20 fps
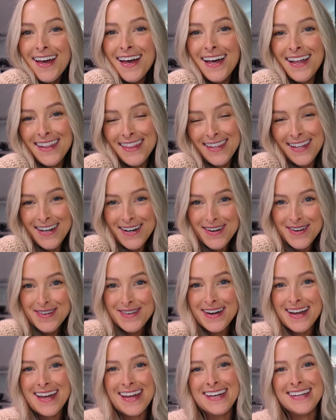Hello
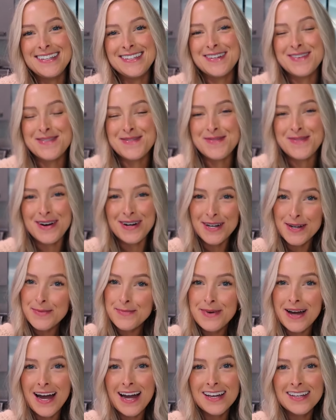and
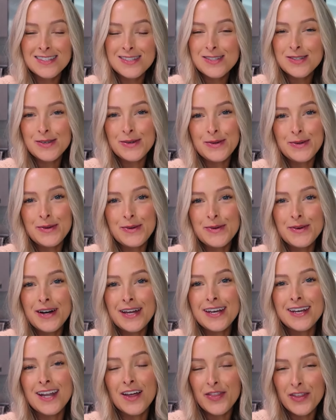welcome back to
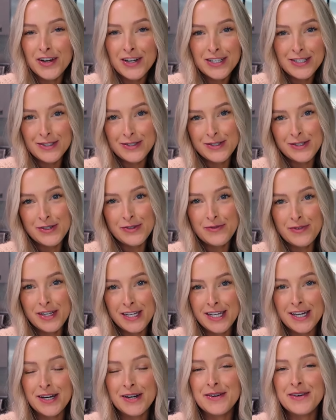another YouTube
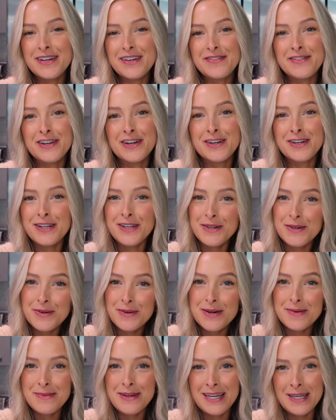video. If you're new,
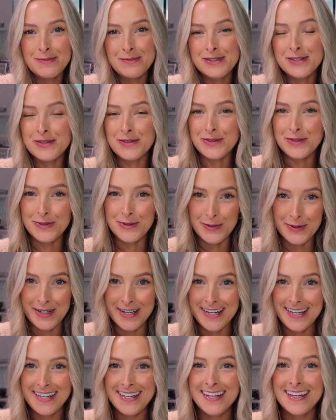my name's
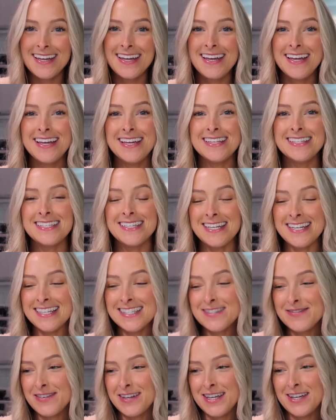Lauren.
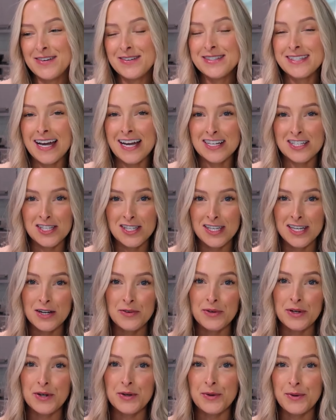Today's video is actually a
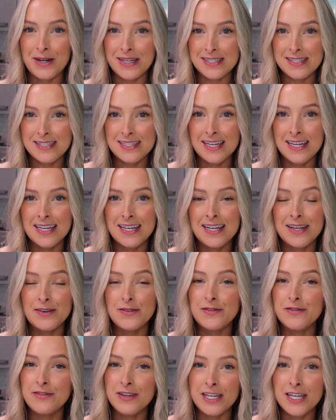requested
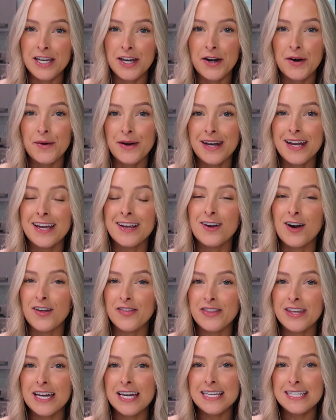video and I
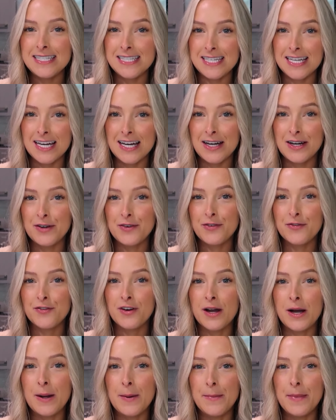got the idea
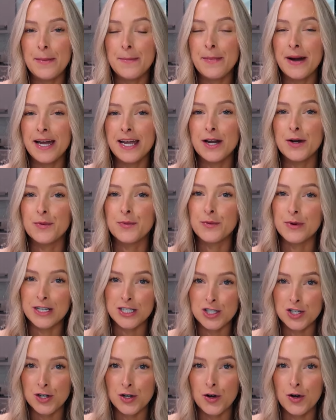from my
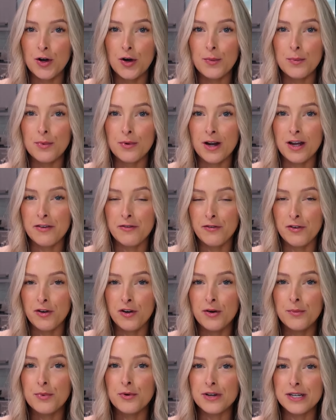original
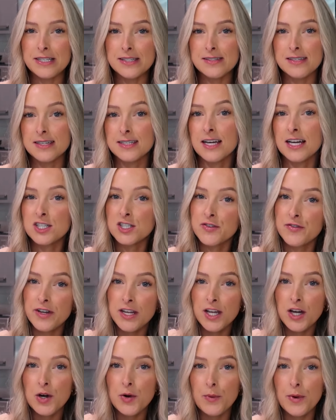Breville Barista Touch
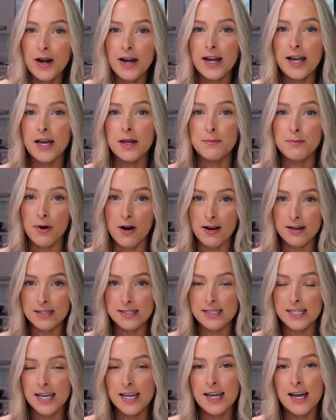video where I
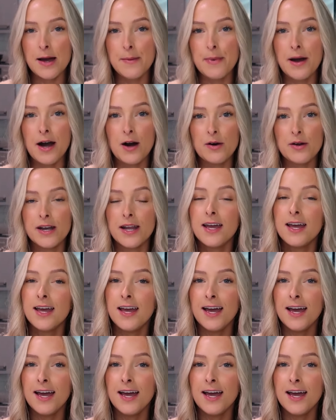unboxed it about